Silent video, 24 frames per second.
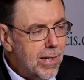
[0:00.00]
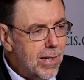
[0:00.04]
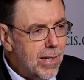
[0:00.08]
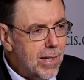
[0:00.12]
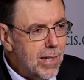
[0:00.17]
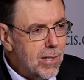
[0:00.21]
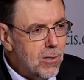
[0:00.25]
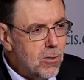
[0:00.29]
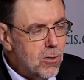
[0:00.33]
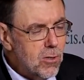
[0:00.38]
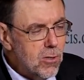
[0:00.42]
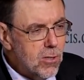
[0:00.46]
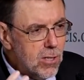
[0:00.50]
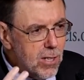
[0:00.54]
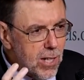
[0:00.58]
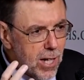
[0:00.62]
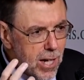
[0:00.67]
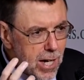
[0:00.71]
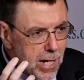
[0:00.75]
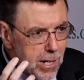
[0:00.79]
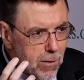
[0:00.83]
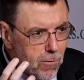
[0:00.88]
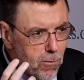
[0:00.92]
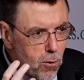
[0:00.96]
is the
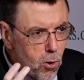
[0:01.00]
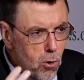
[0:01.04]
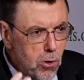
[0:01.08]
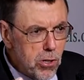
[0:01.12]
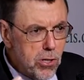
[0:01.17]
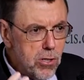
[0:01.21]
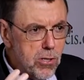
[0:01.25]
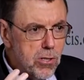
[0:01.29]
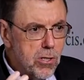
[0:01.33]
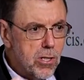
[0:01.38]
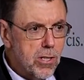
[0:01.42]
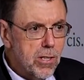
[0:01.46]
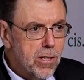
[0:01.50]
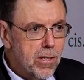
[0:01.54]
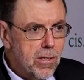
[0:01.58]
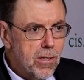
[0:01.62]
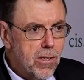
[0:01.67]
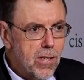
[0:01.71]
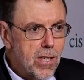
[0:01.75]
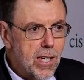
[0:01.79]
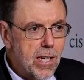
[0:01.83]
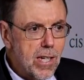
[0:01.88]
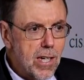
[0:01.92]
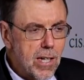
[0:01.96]
kind of honoured
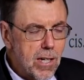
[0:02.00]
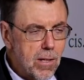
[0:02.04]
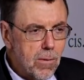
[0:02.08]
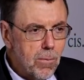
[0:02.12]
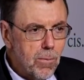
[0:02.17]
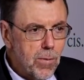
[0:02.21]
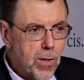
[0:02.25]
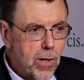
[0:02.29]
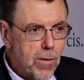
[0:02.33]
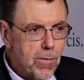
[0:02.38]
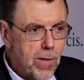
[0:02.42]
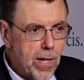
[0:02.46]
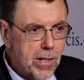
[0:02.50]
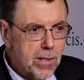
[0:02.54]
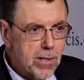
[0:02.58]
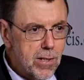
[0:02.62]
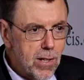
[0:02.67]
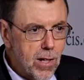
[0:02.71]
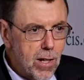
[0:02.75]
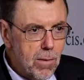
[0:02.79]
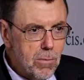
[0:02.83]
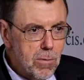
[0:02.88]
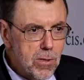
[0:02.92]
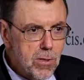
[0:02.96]
thinking of our time.